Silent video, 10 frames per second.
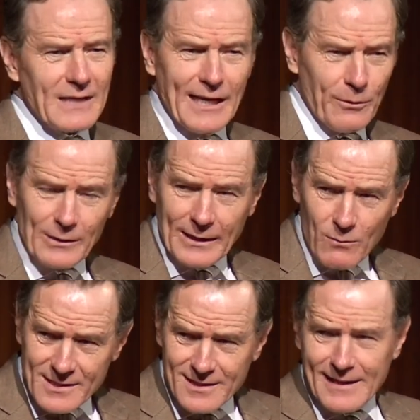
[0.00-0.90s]
And he really
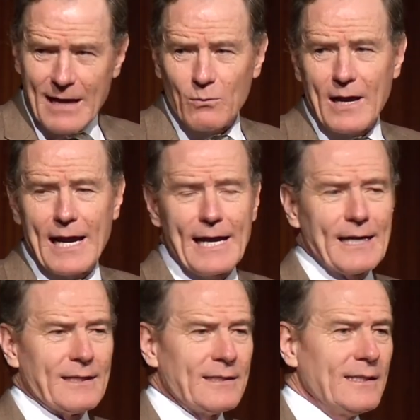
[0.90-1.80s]
wasn't that way,
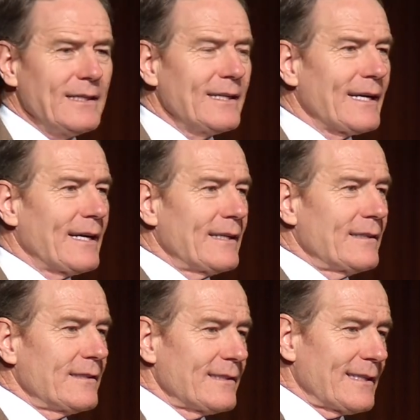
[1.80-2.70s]
and
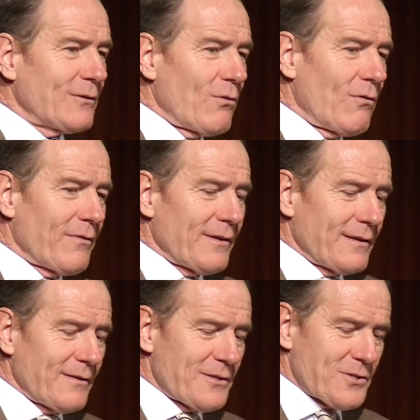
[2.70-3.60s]
and and all
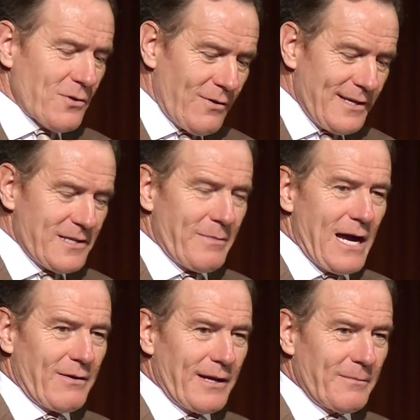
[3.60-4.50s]
the, the stories
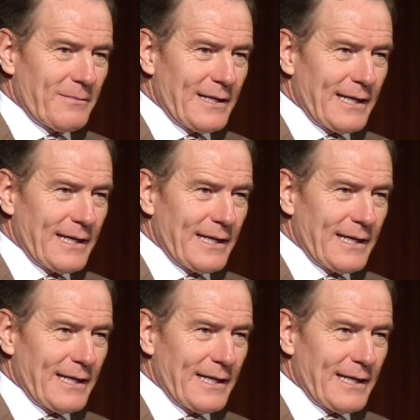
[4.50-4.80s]
about him.